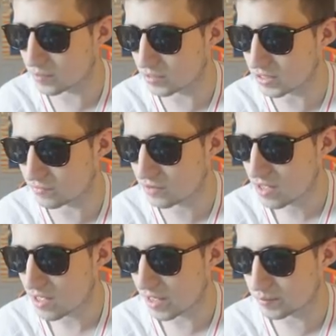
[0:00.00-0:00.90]
I believe.
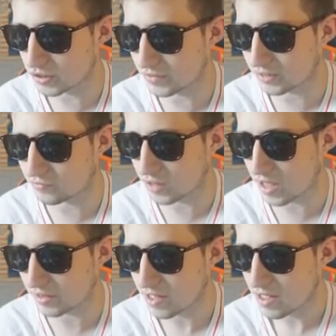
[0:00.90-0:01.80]
I believe I can
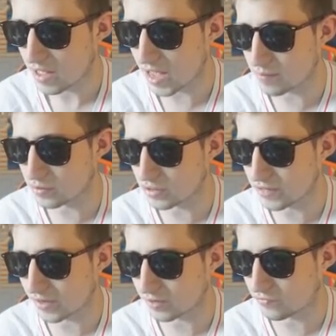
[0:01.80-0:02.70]
fly. I
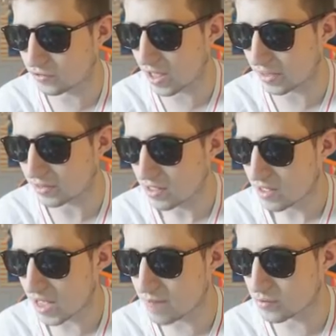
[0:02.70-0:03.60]
believe I can fly.
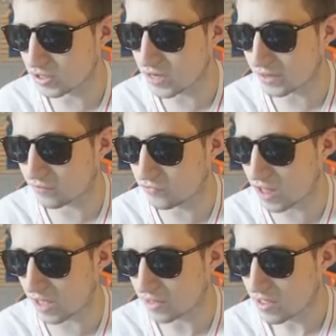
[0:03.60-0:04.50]
I believe I can
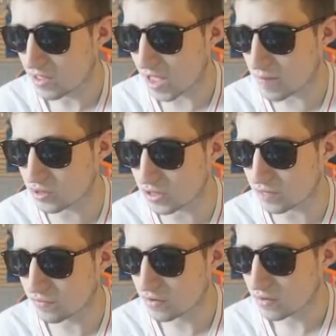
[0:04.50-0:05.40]
fly. I
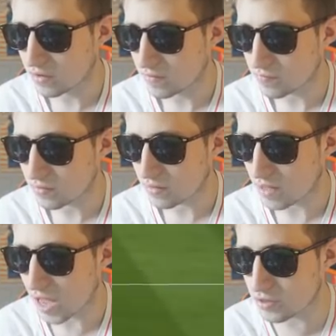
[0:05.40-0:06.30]
believe.
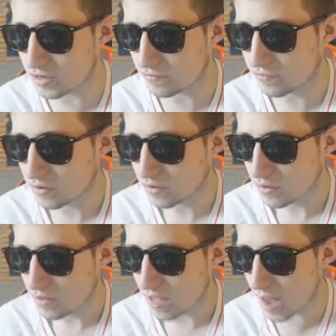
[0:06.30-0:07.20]
I believe.
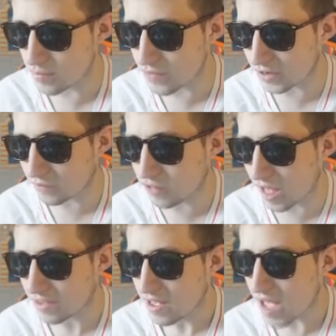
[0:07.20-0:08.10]
I believe I can
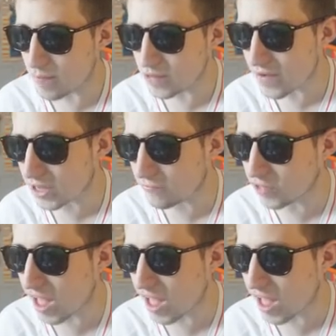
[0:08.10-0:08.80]
fly! I believe I can